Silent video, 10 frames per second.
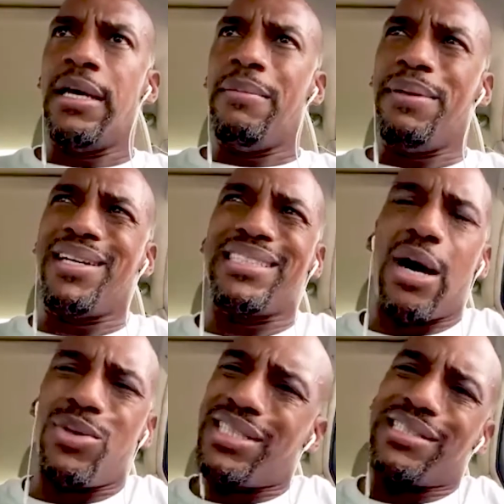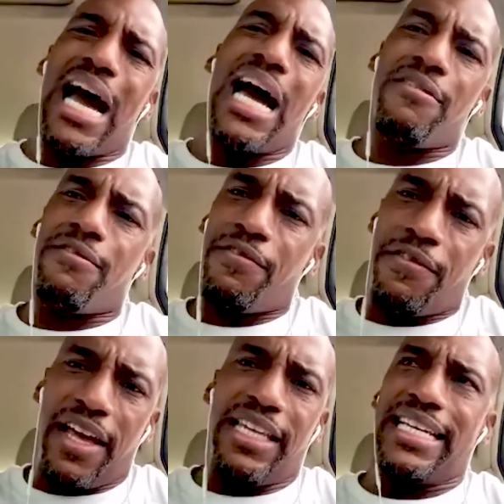because I was just tired of
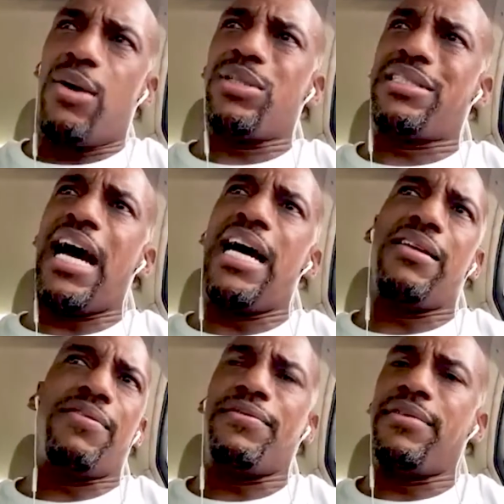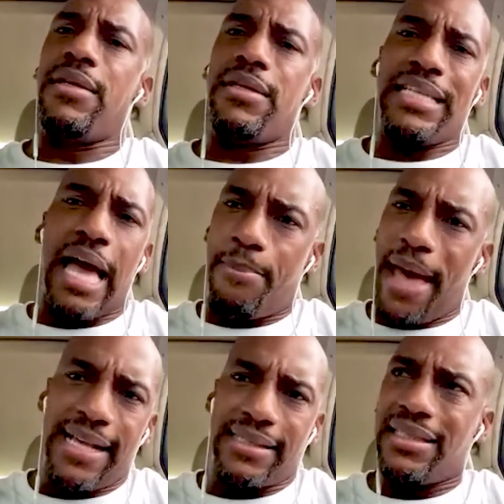failing. I was tired of not
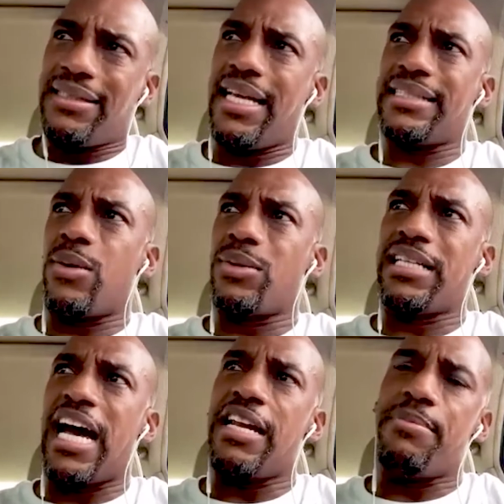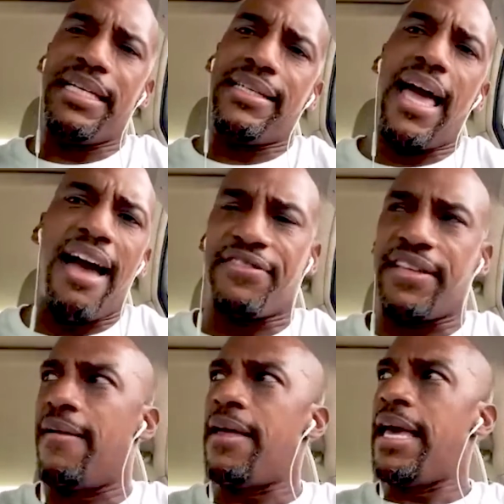passing the test. I was tired of being laughed
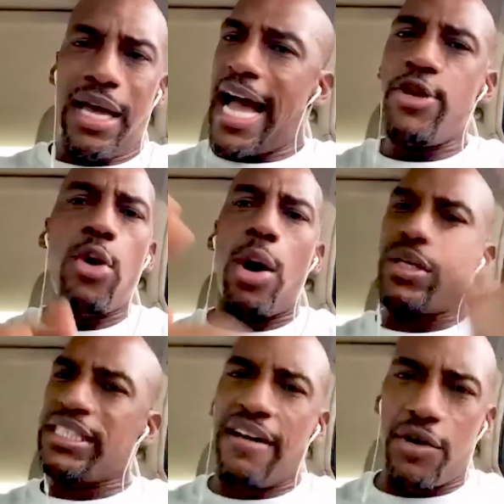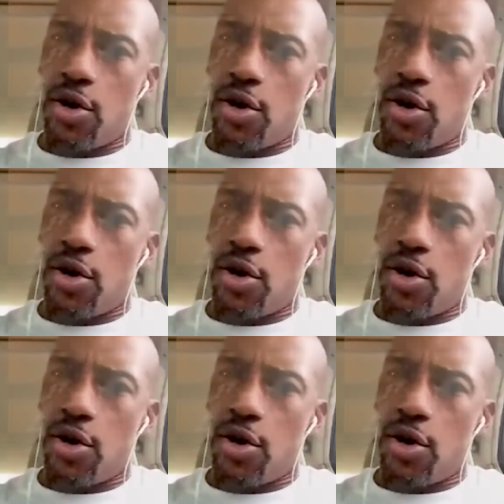at. I knew I was never